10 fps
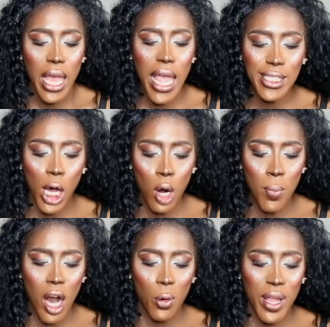It's
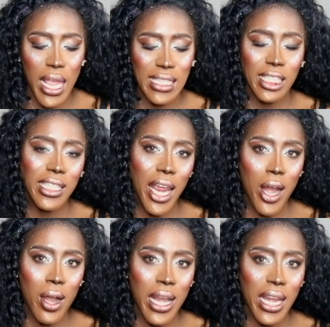Omar Reese.
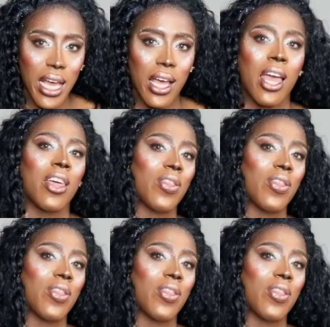Dear Nina,